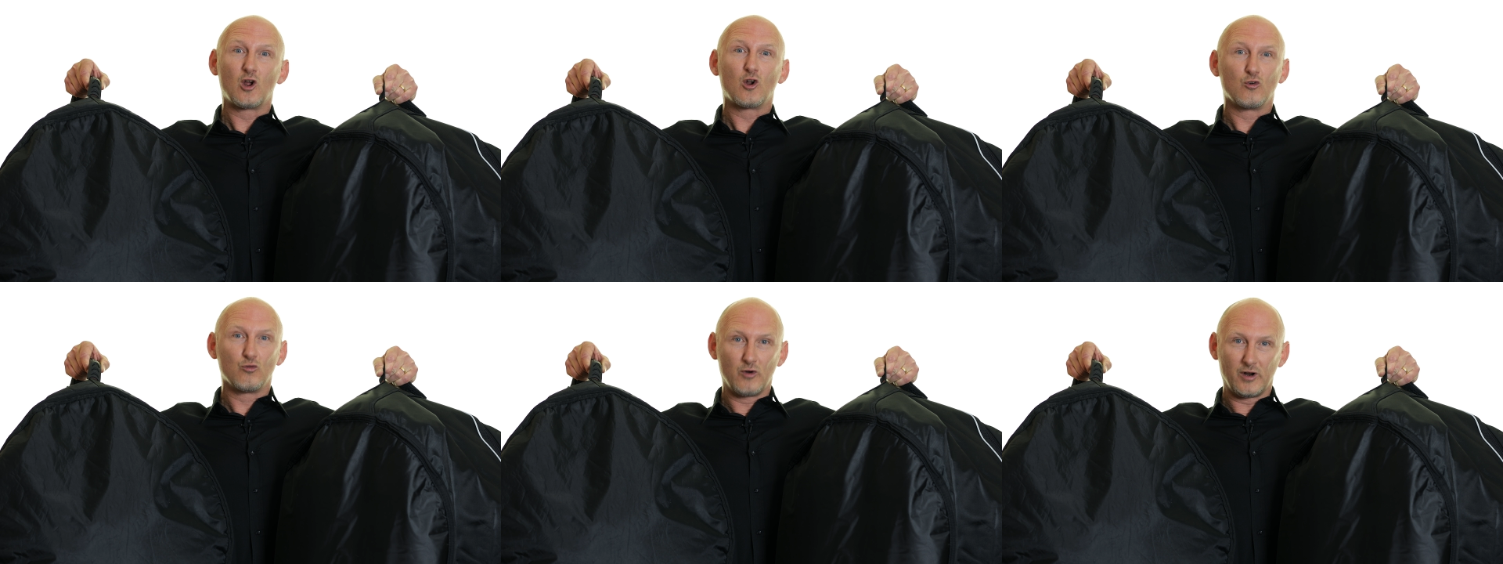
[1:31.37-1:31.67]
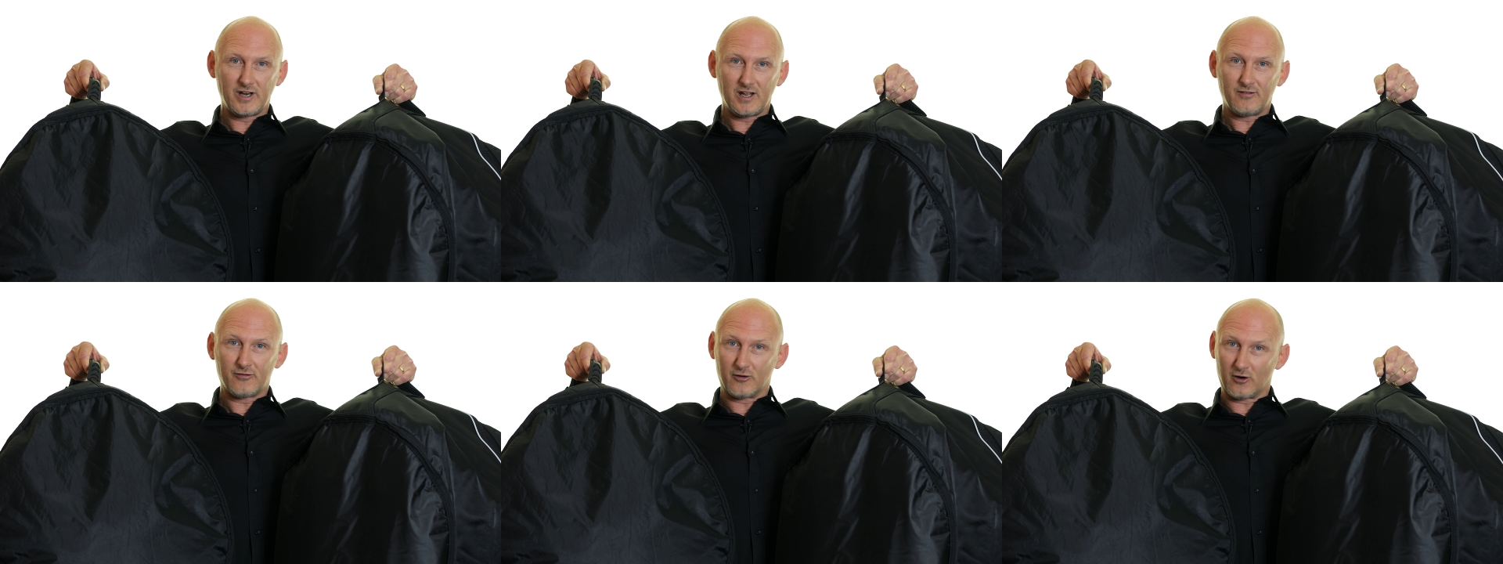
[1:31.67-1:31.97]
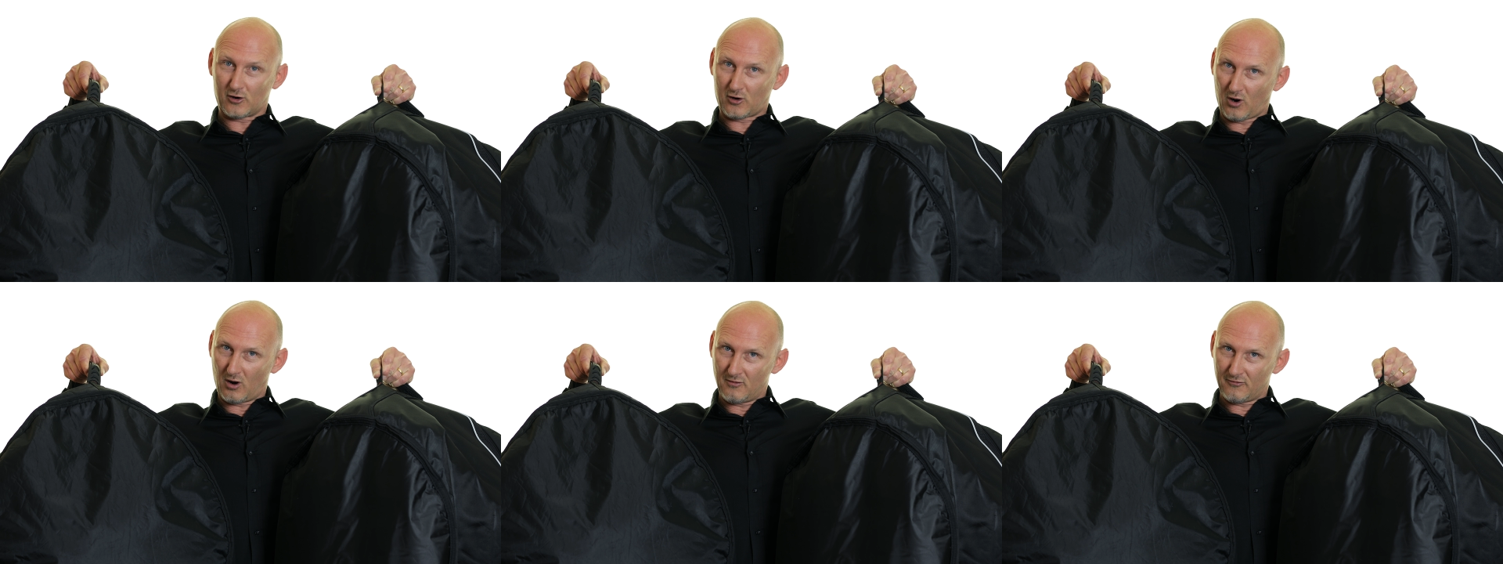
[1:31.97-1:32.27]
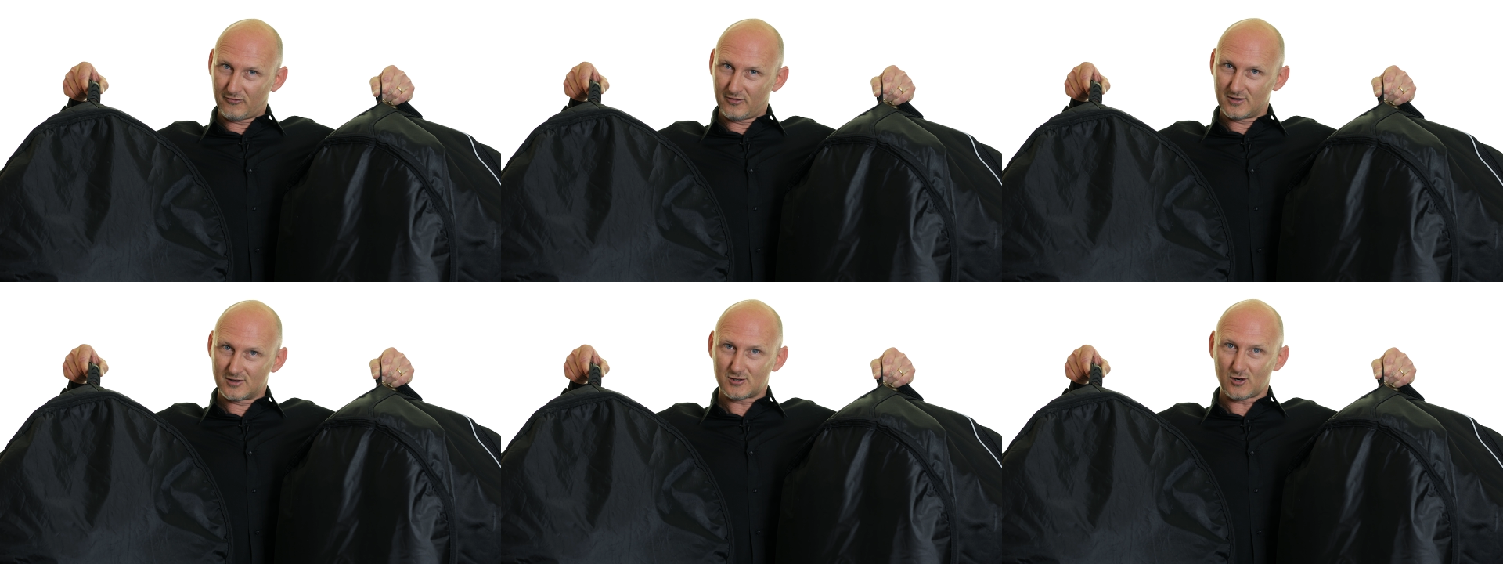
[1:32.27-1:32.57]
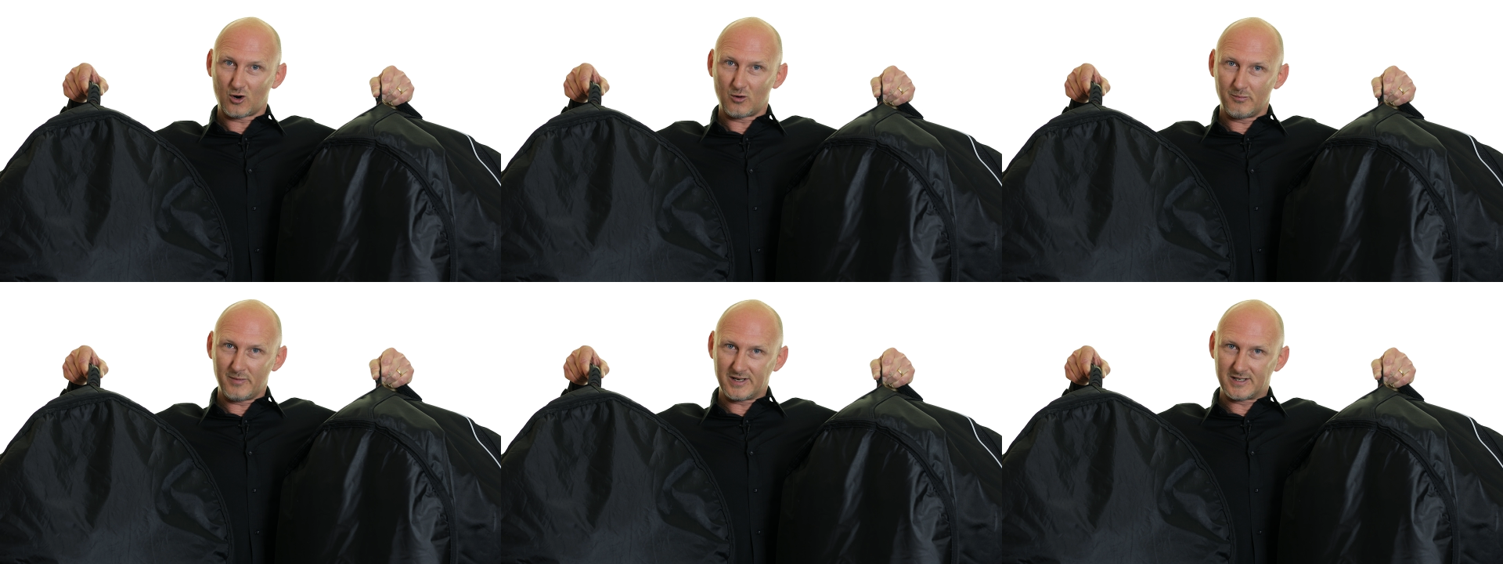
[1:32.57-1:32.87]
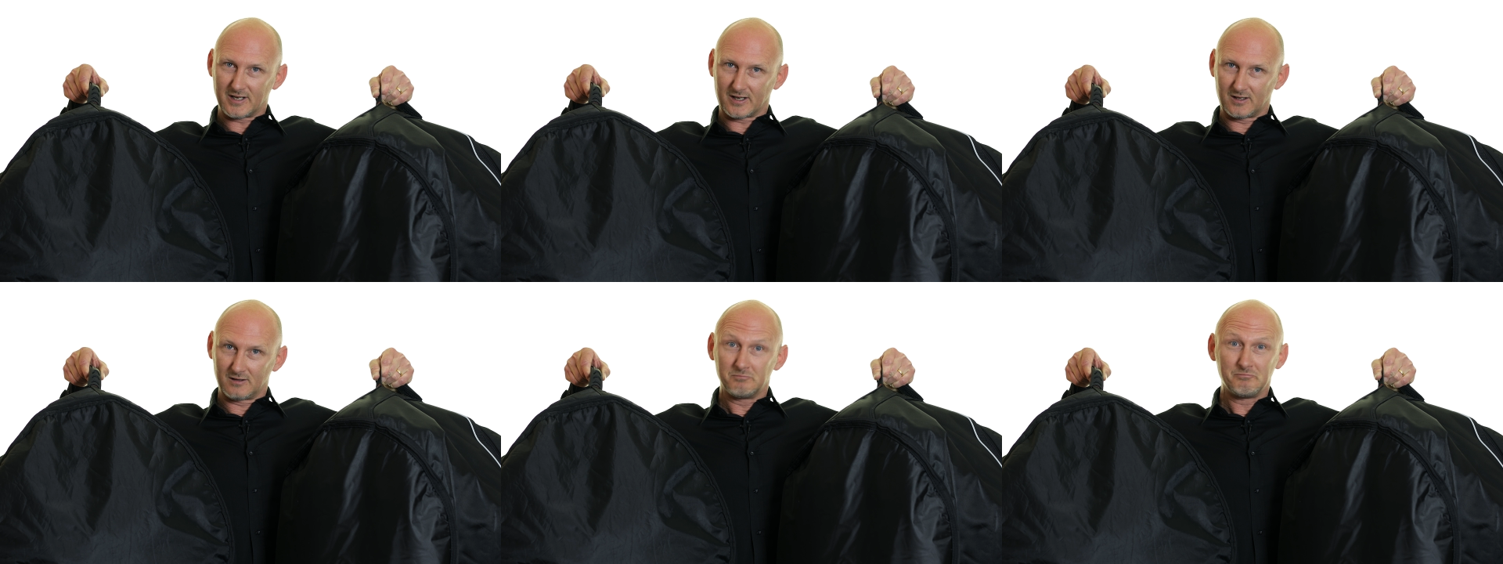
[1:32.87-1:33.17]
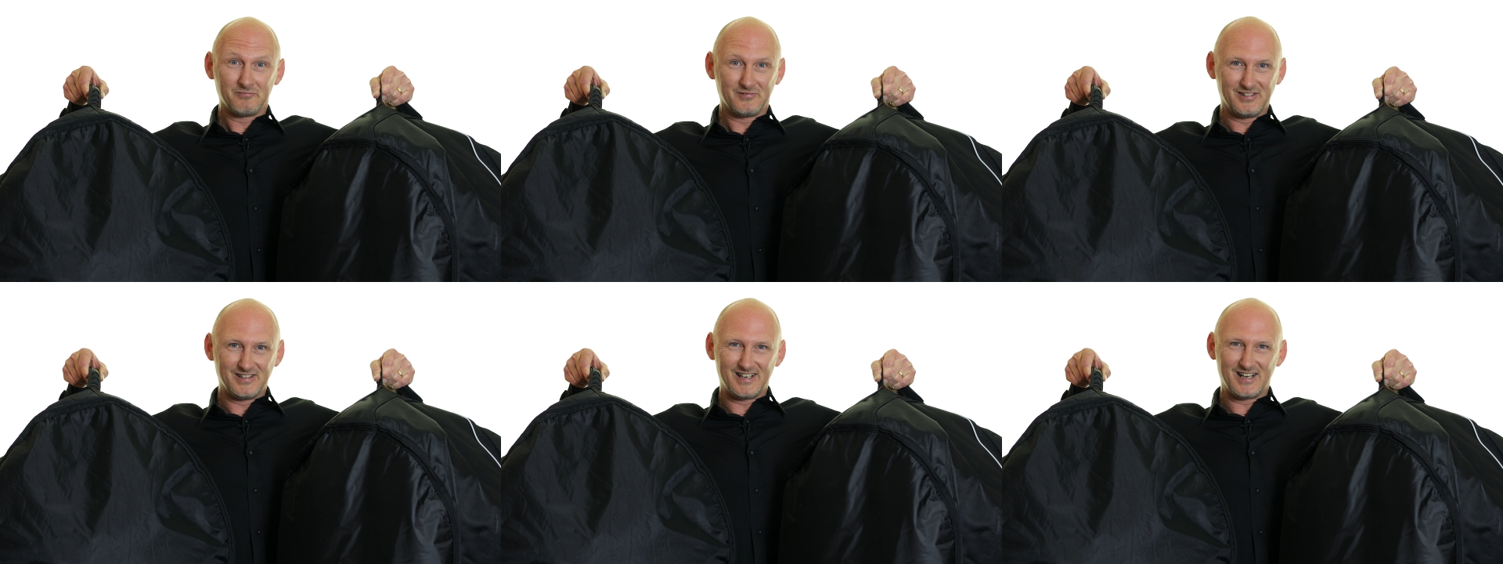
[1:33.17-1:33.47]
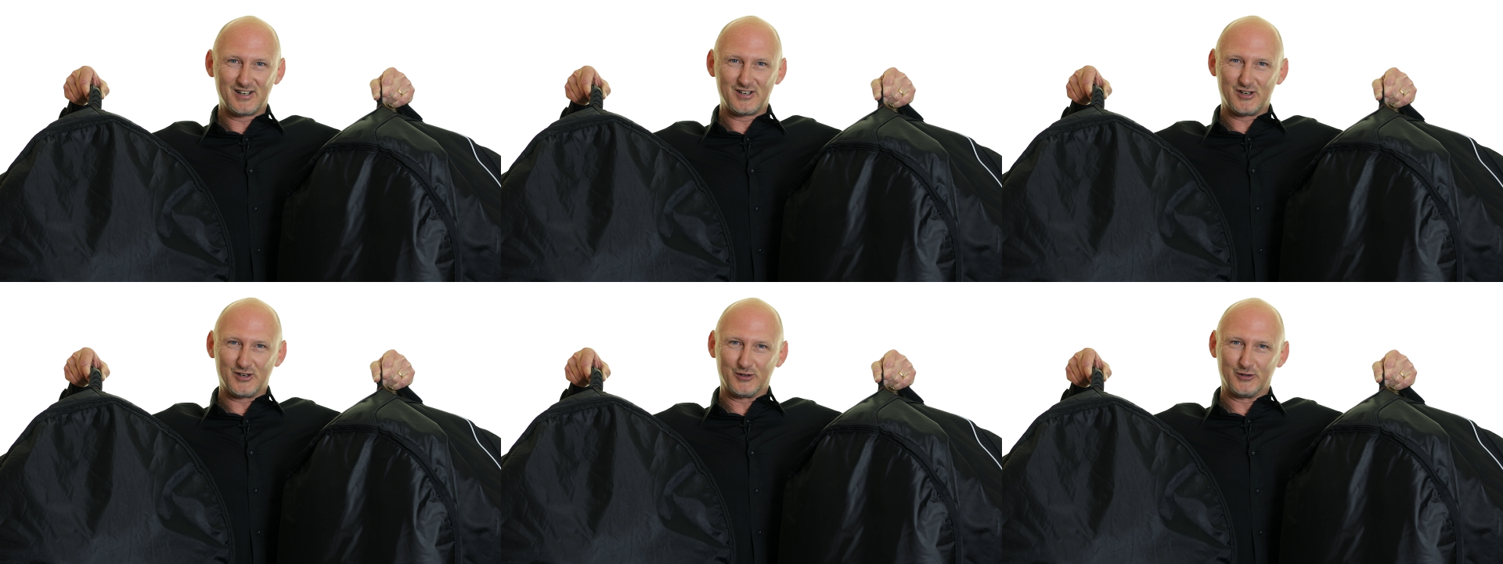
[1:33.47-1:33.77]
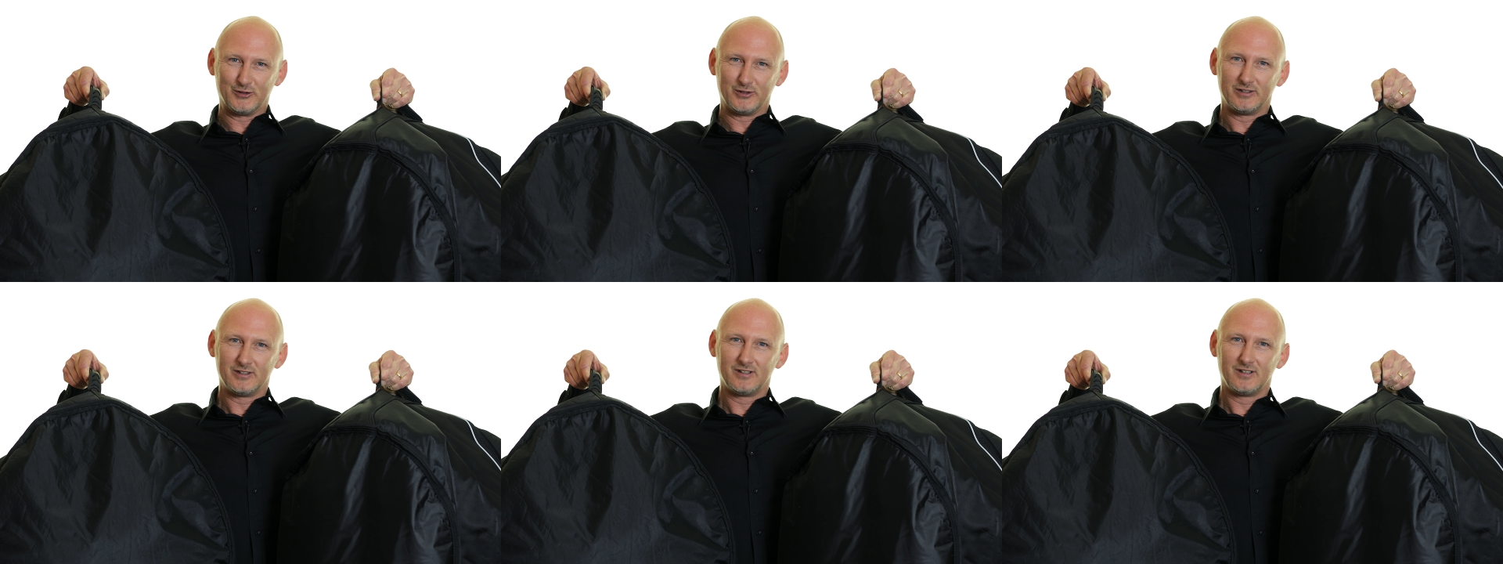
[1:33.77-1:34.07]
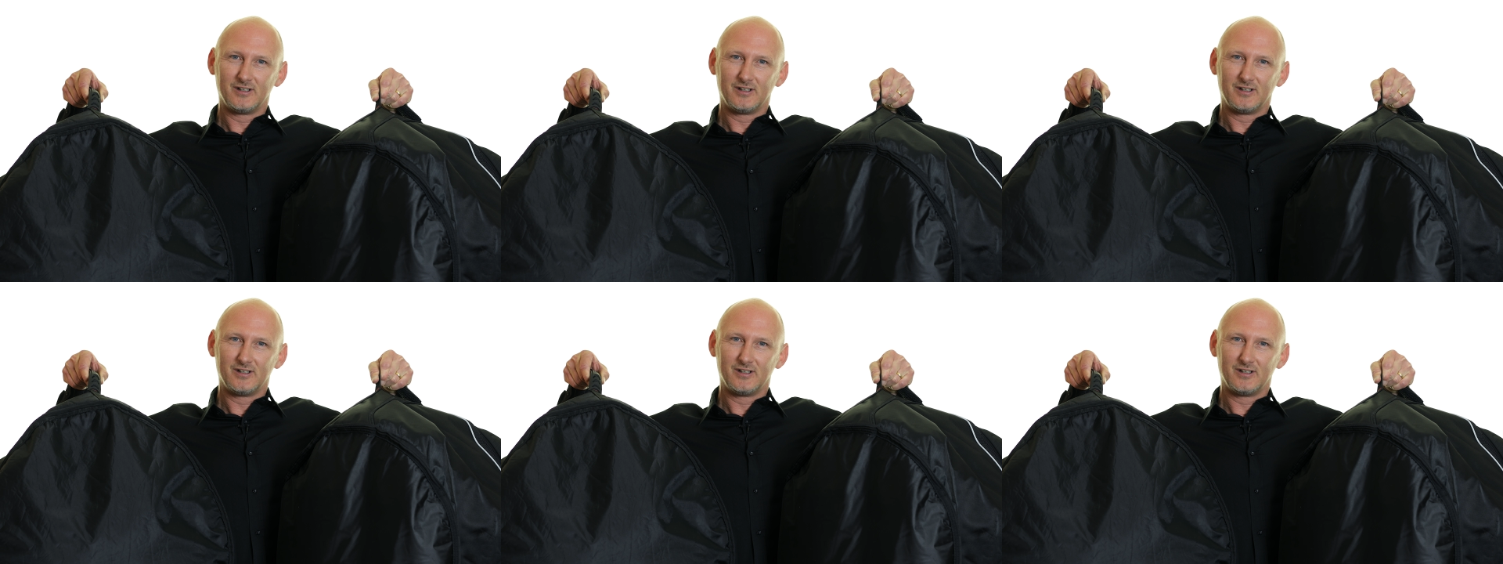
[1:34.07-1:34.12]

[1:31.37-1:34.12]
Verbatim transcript: ready for a conference or meeting near you.